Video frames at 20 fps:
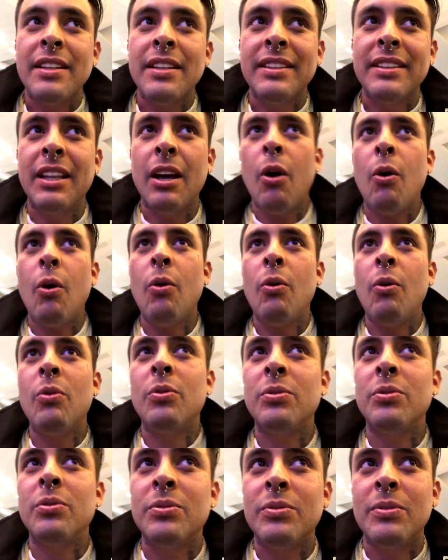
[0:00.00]
the
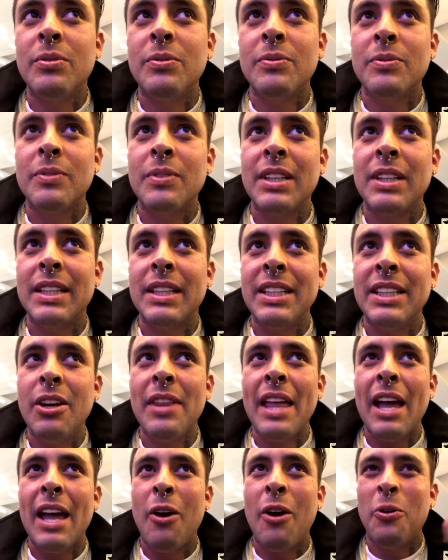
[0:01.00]

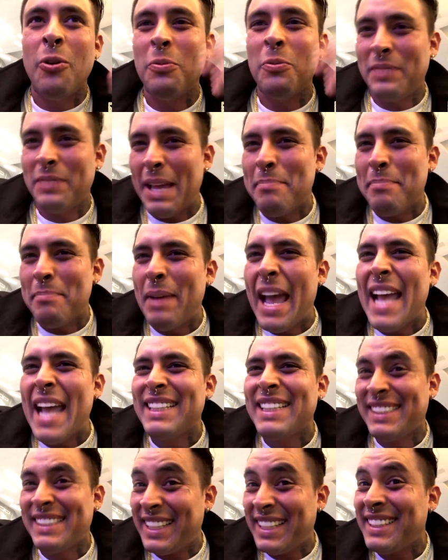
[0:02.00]
whole, that bad
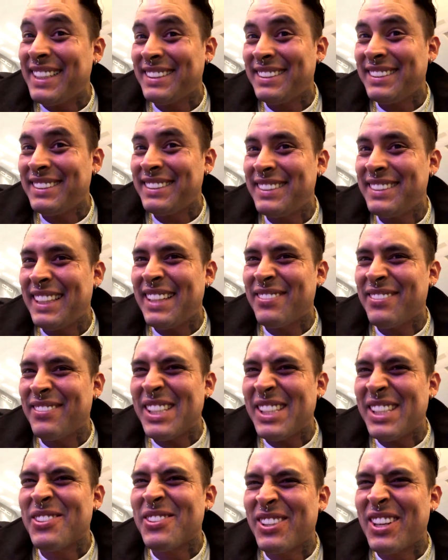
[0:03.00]
scene, that's
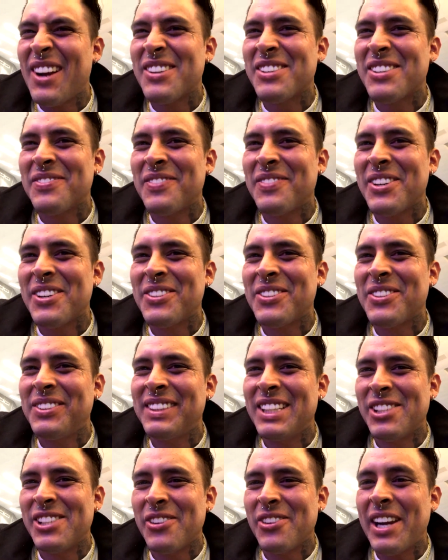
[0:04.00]
sort of controversial in
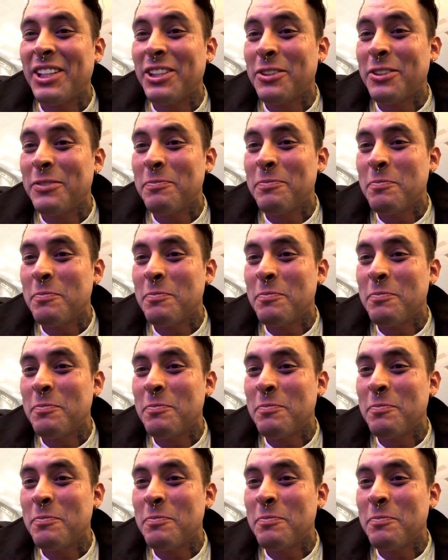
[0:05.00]
the trailer.